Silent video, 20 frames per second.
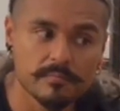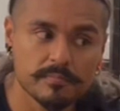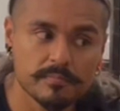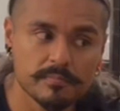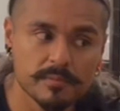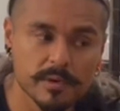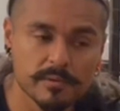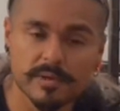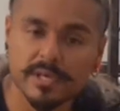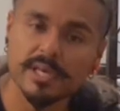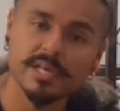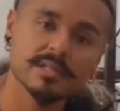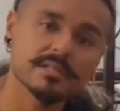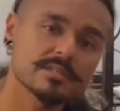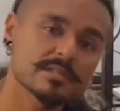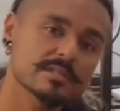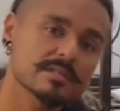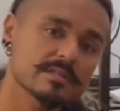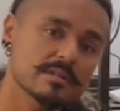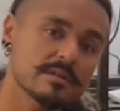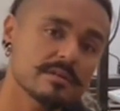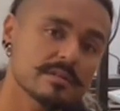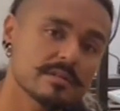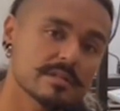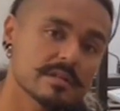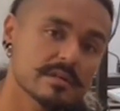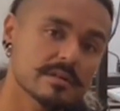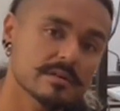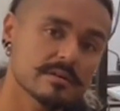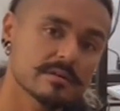But we can't just start
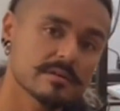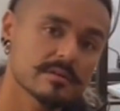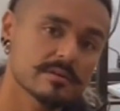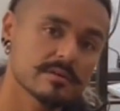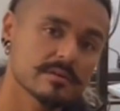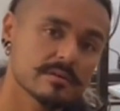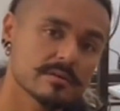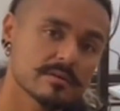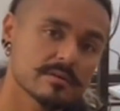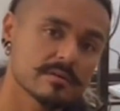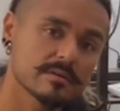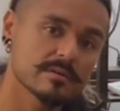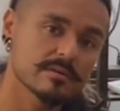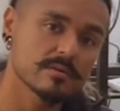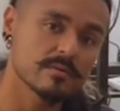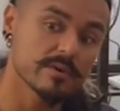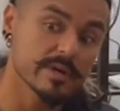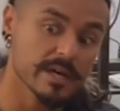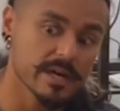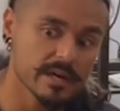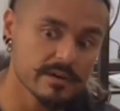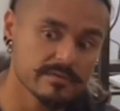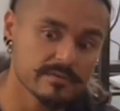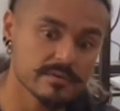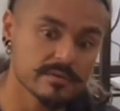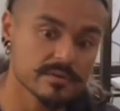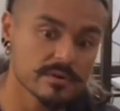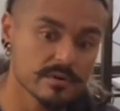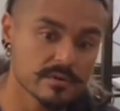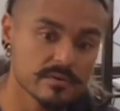there. We have
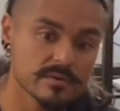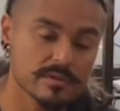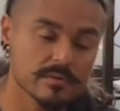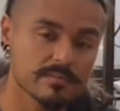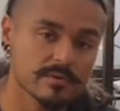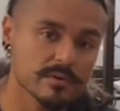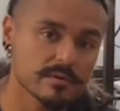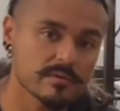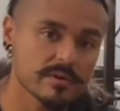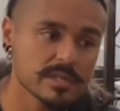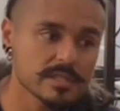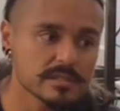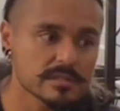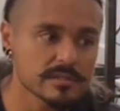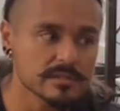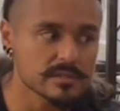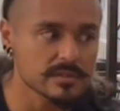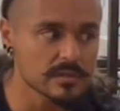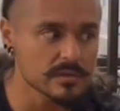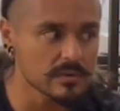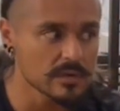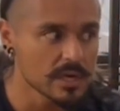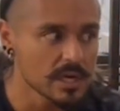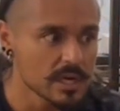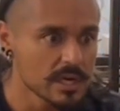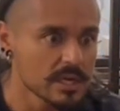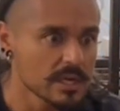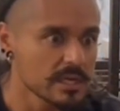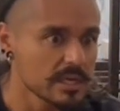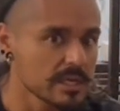to know the progression. So
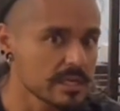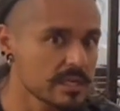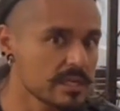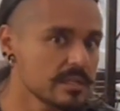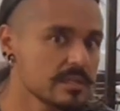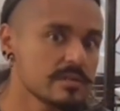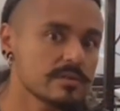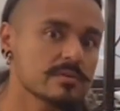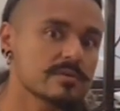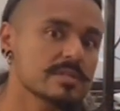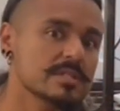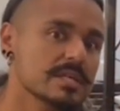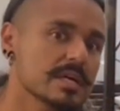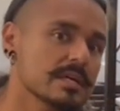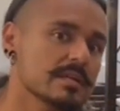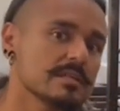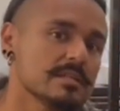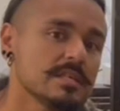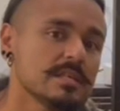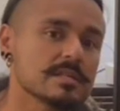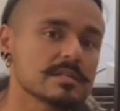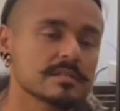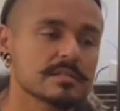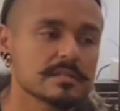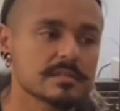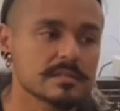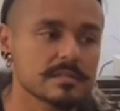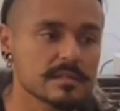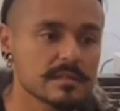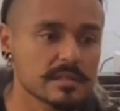in your
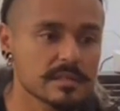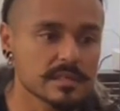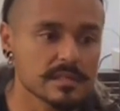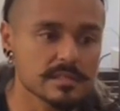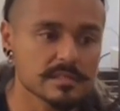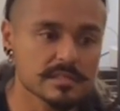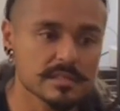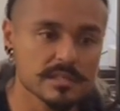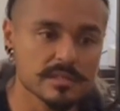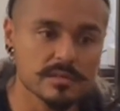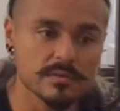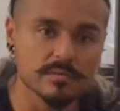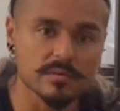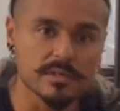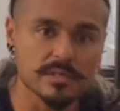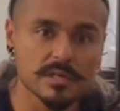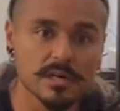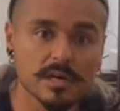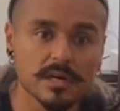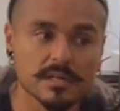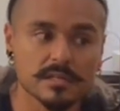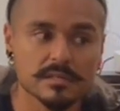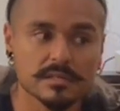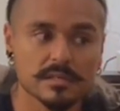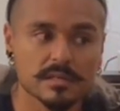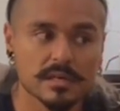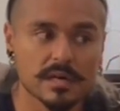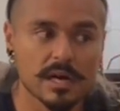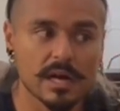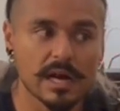techniques, the things that you were taught,
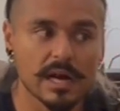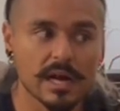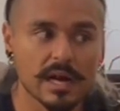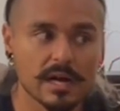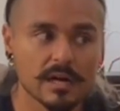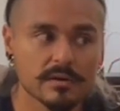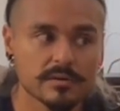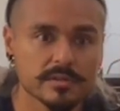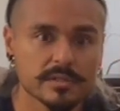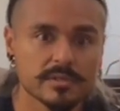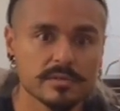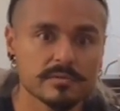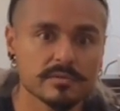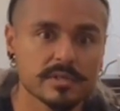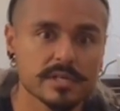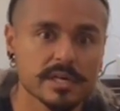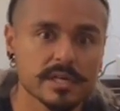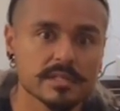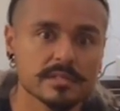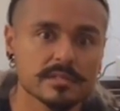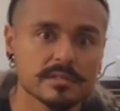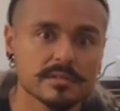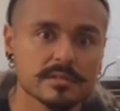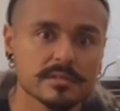how do you get